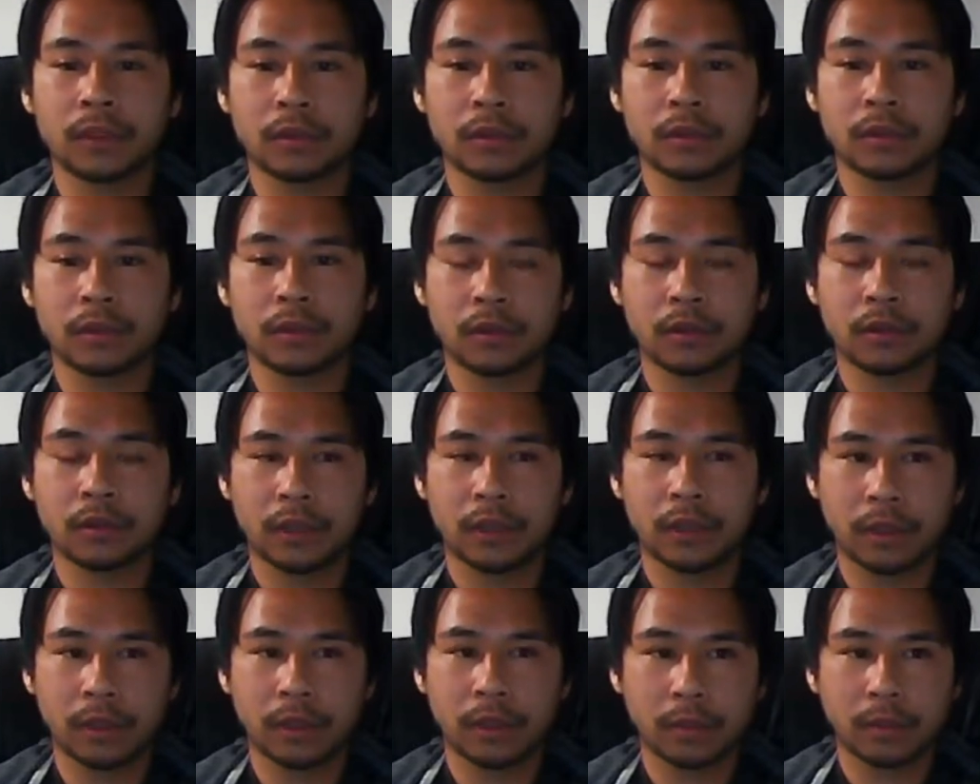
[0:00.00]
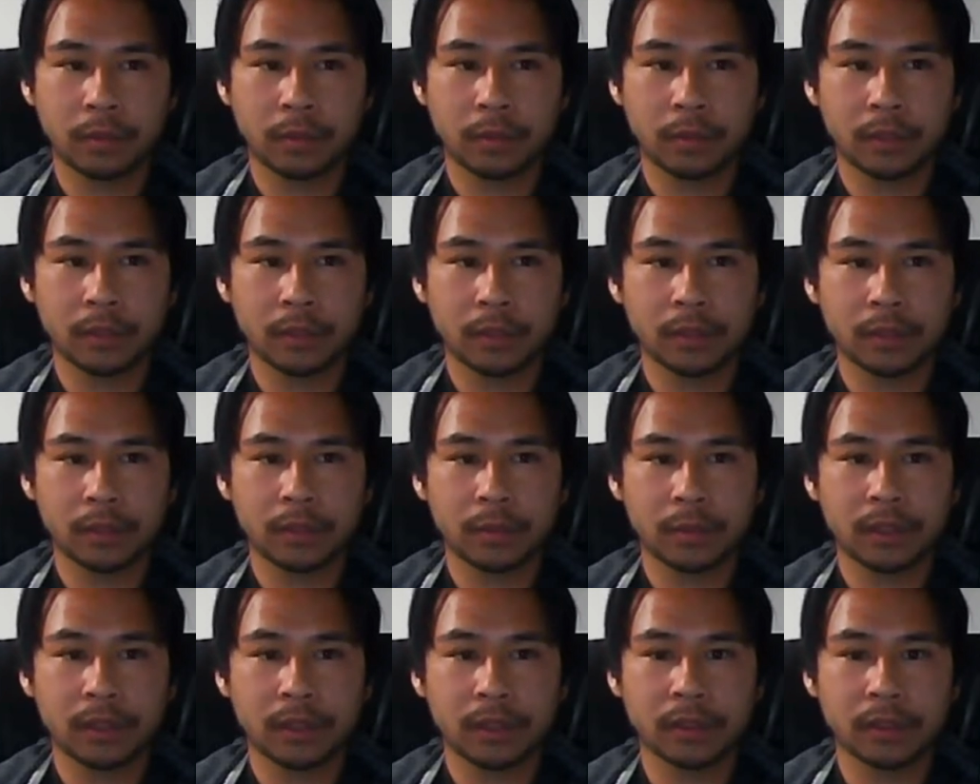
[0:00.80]
so he pretty much
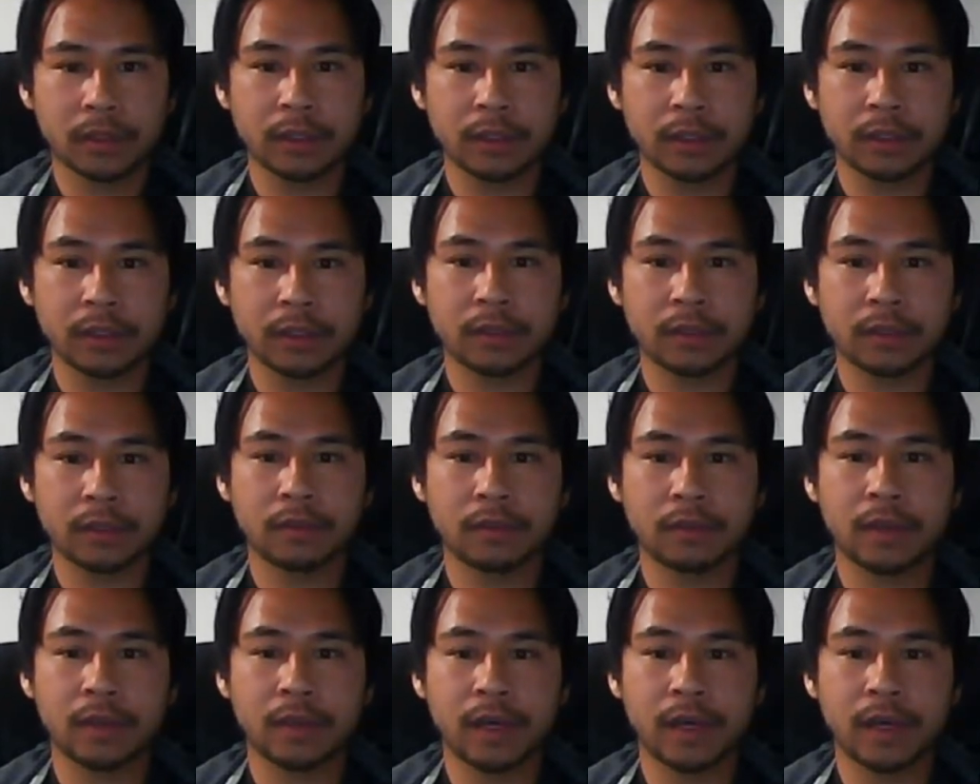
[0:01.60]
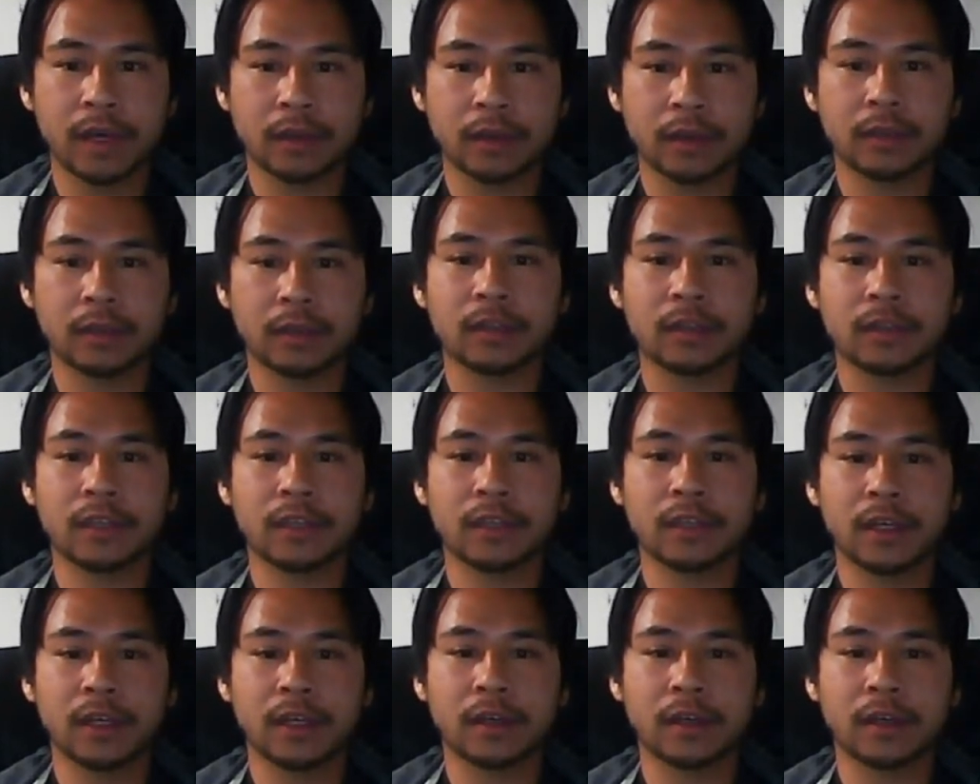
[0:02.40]
makes a list of the characters,
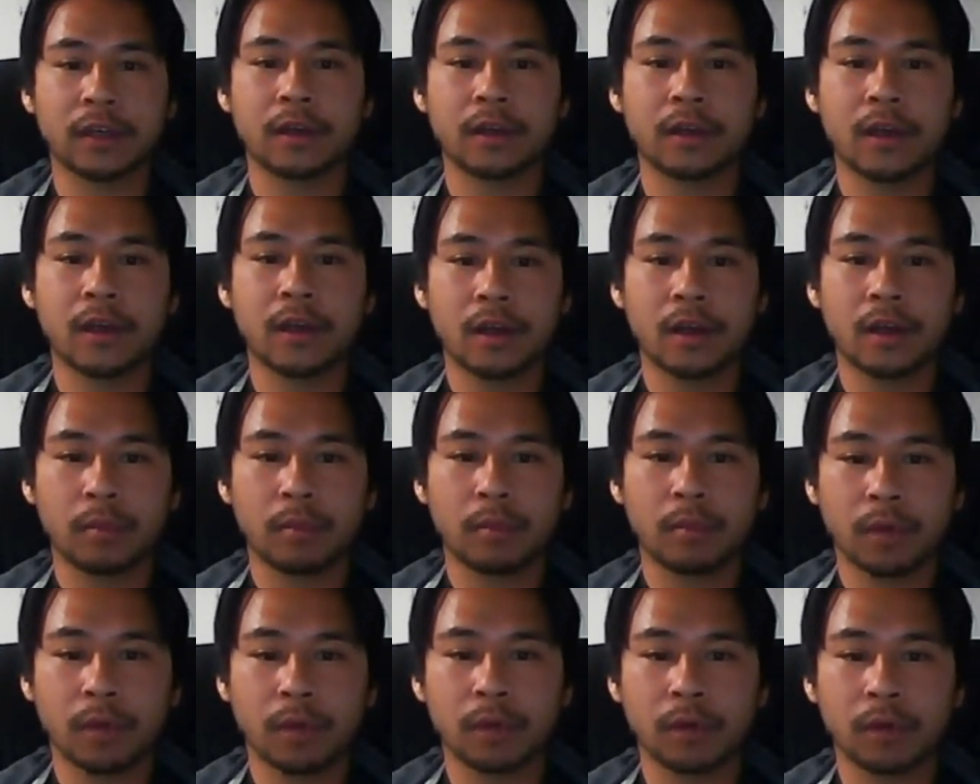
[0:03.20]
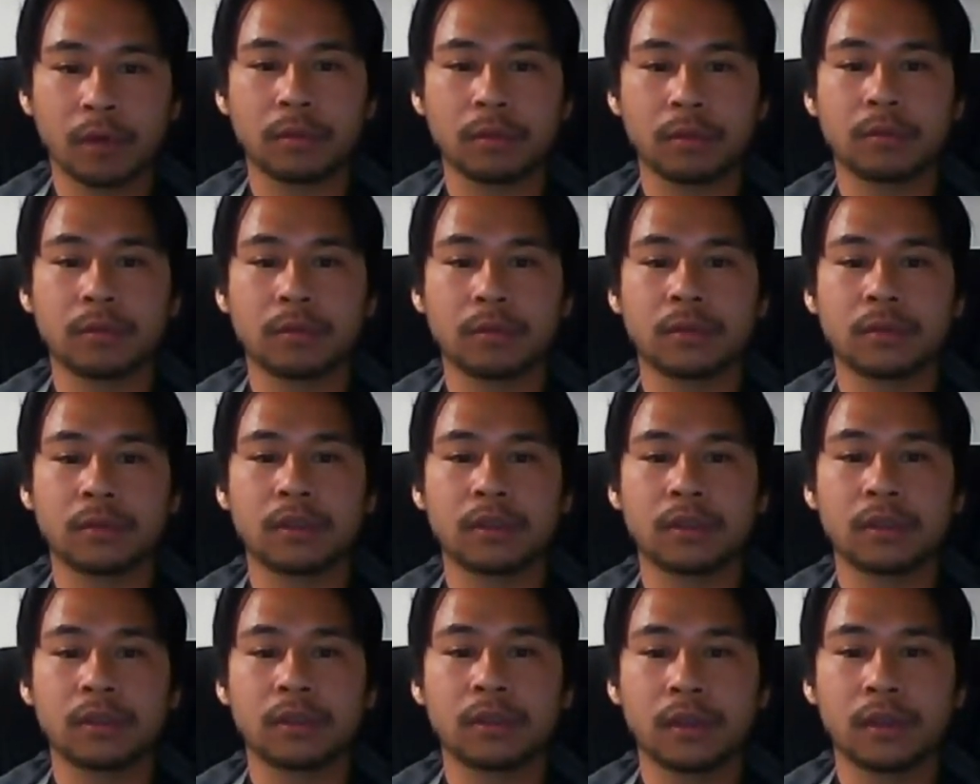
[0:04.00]
setting,
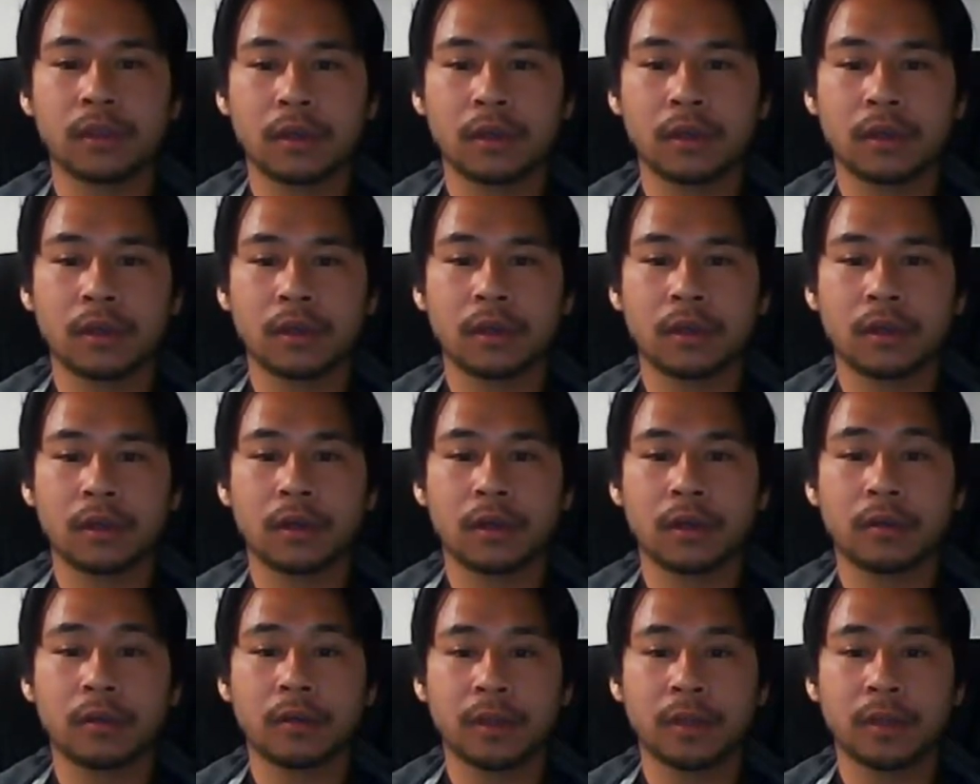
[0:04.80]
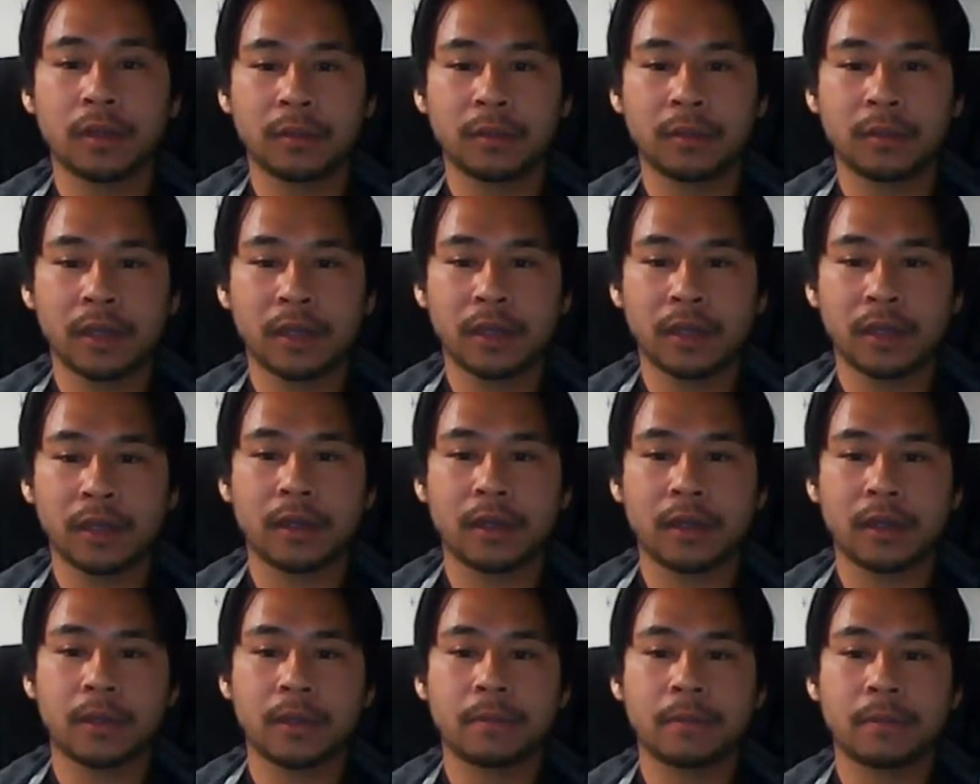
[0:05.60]
problems in the
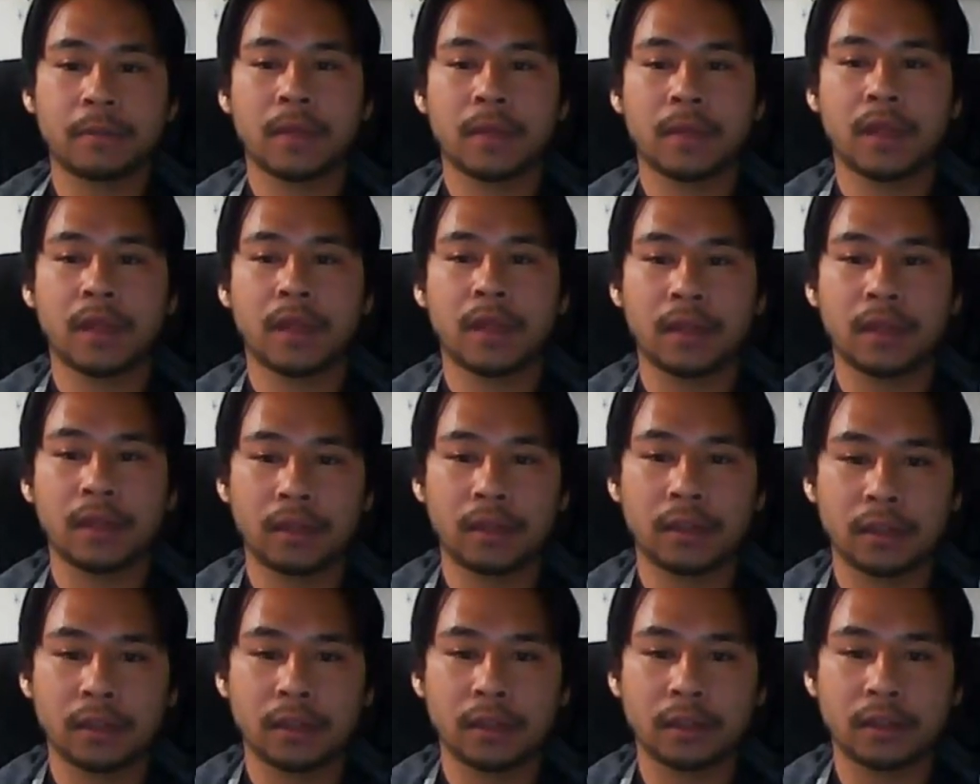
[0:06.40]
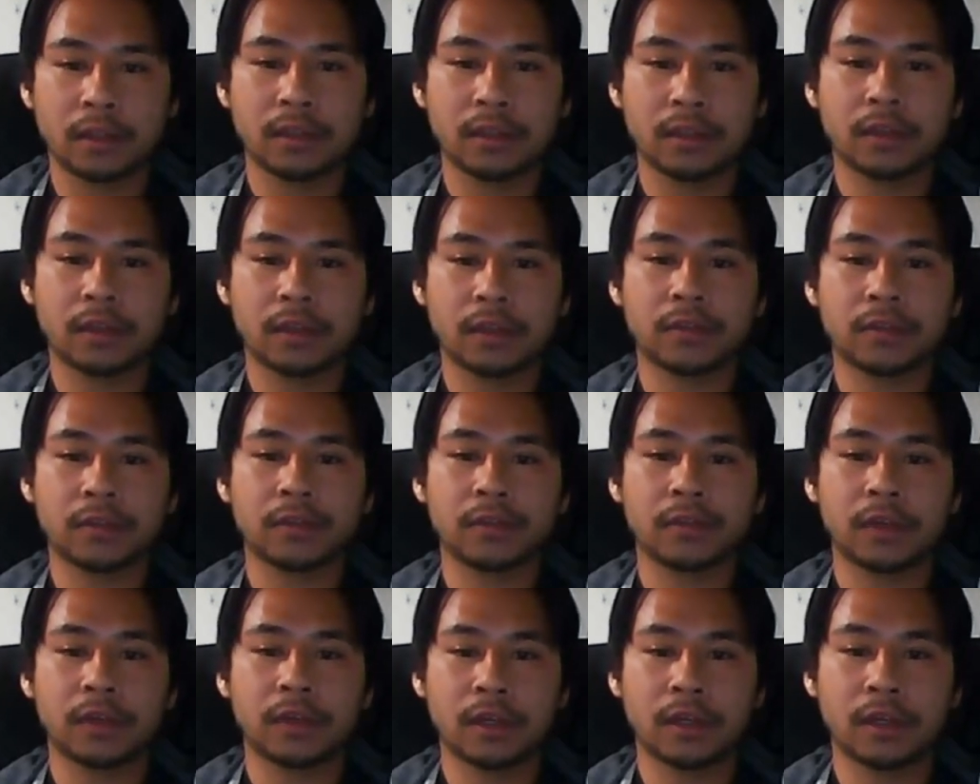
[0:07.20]
beginning, and then he does this
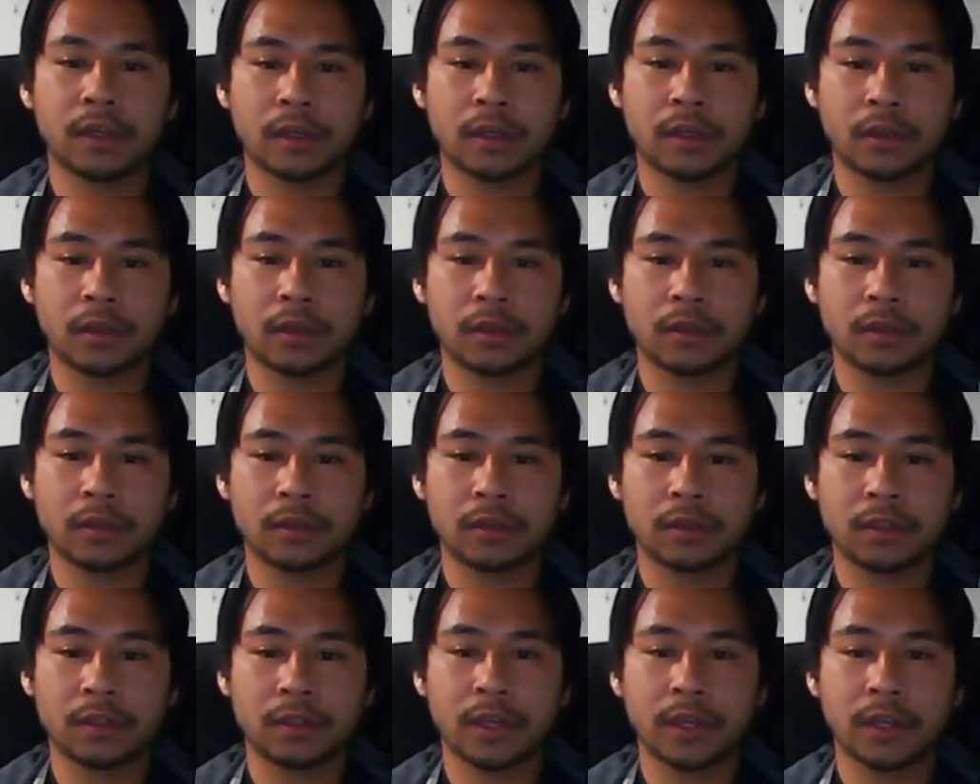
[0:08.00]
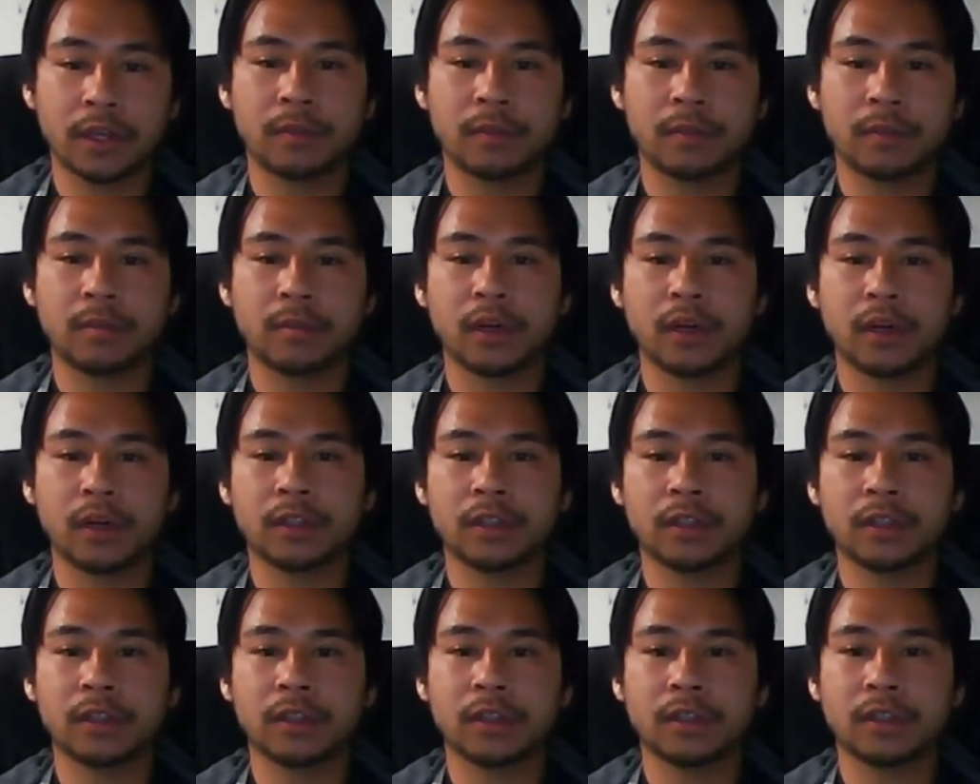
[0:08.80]
same
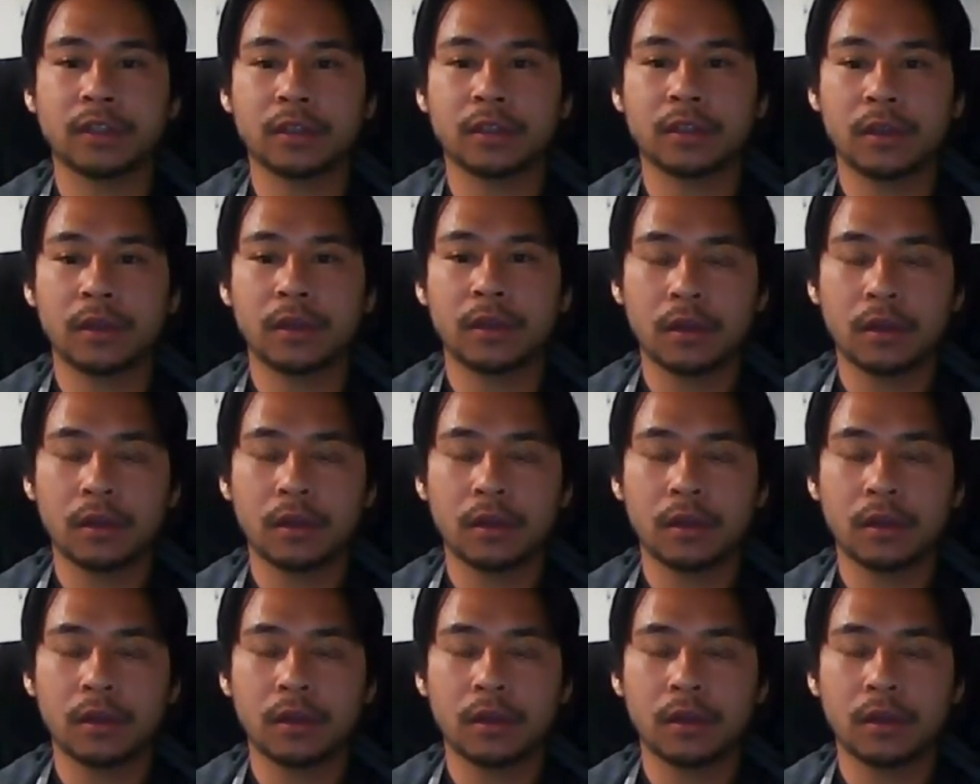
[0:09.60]
process